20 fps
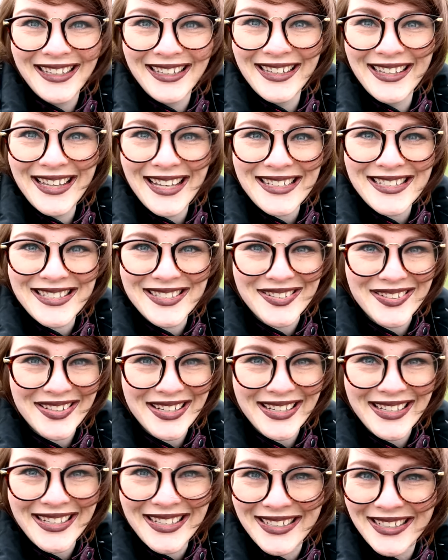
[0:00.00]
That's
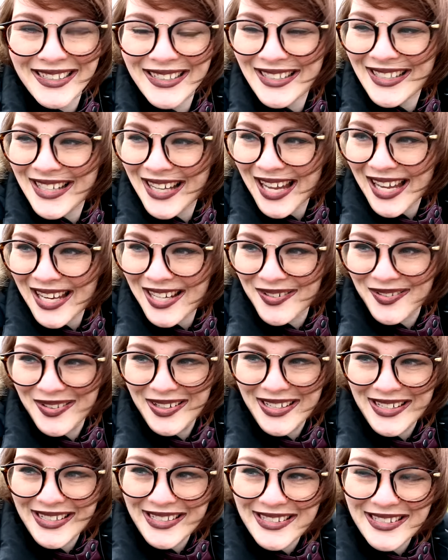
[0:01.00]
great.
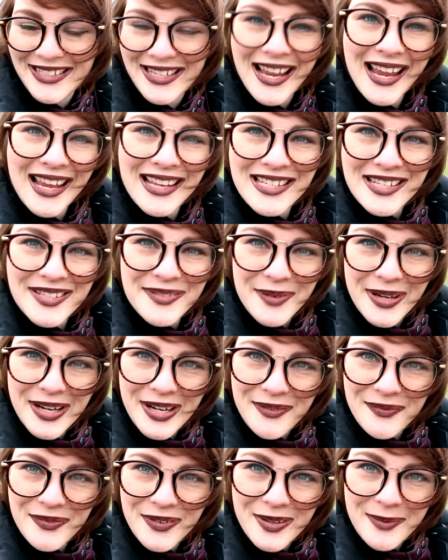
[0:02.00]
Anyways, just
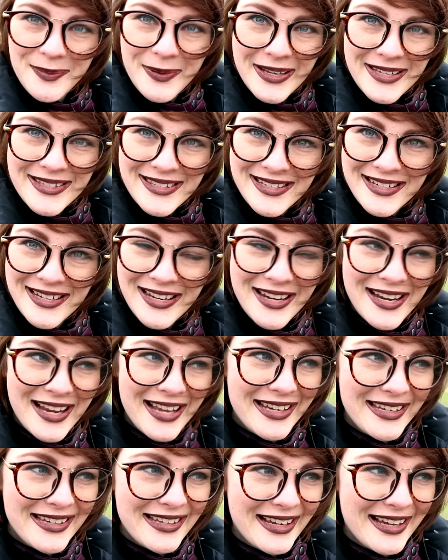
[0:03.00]
waiting for the bus here
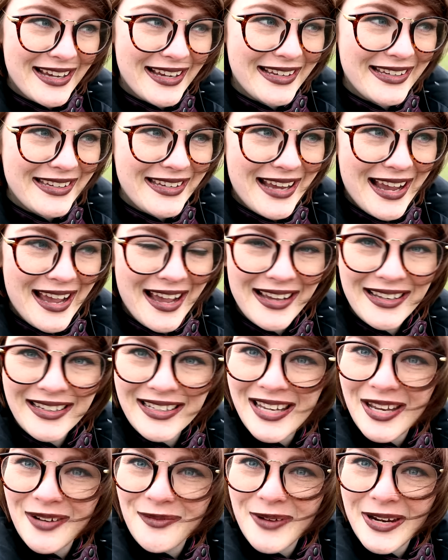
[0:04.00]
and uh, yeah,
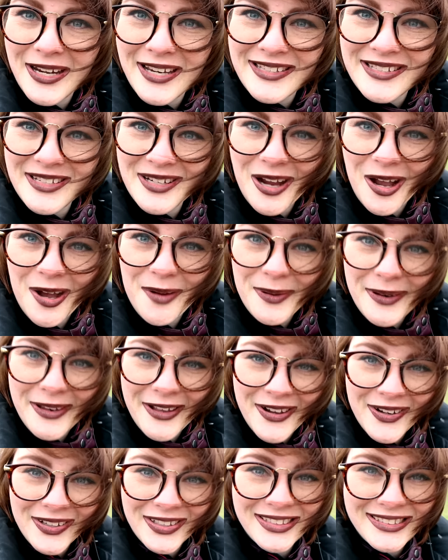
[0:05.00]
get ready to come
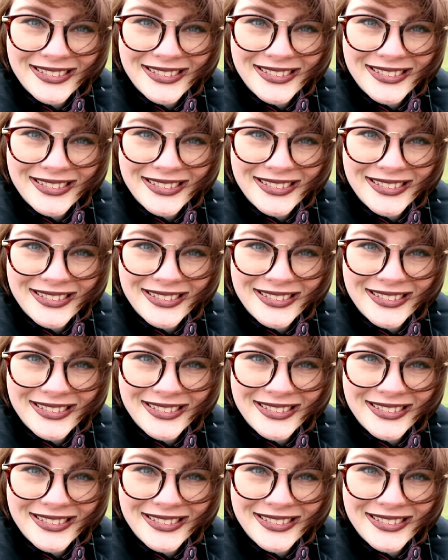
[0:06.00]
along.